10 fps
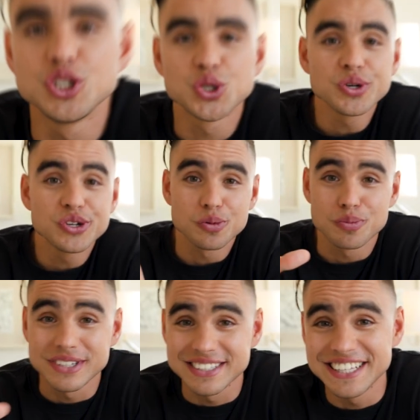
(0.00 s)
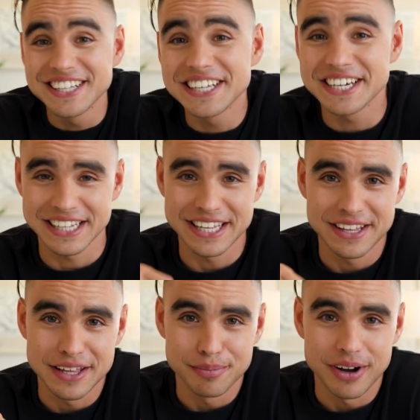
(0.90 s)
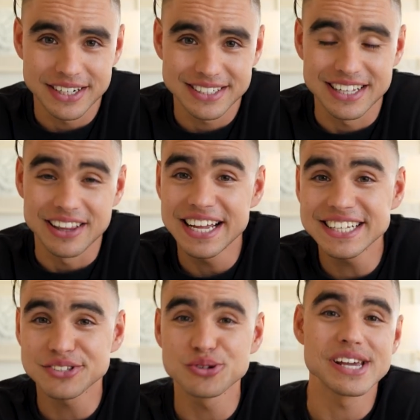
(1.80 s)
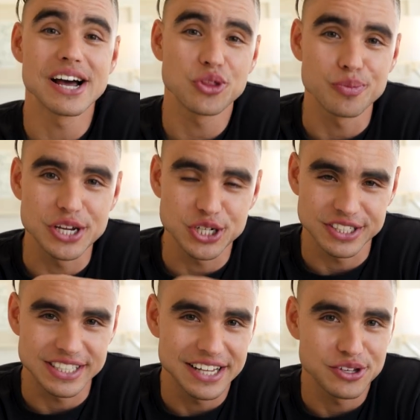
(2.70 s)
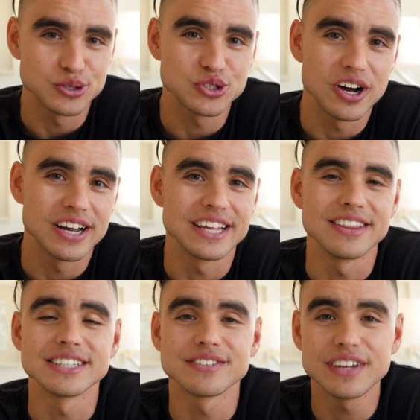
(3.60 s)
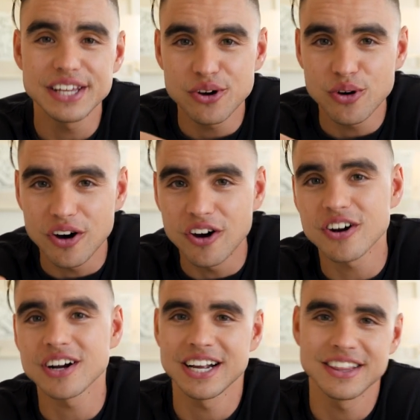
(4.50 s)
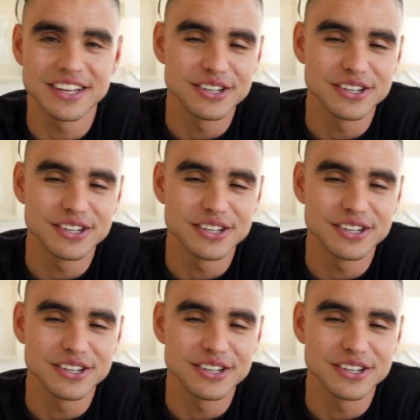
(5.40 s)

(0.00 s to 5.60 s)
Enjoy your pristinely clean inbox. The links to the automations that you saw in this video are in the